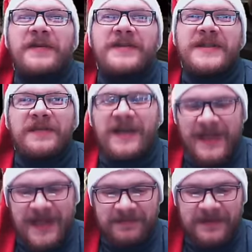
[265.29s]
Obviously, we
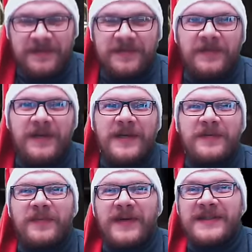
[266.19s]
have to, right?
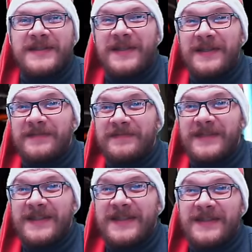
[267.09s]
But still,
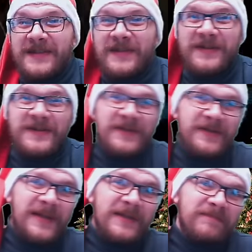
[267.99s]
this is also
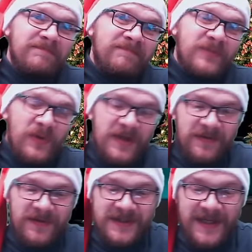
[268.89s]
like
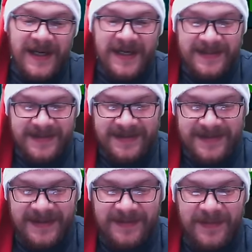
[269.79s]
24 seconds.
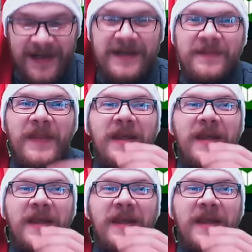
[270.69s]
Not bad.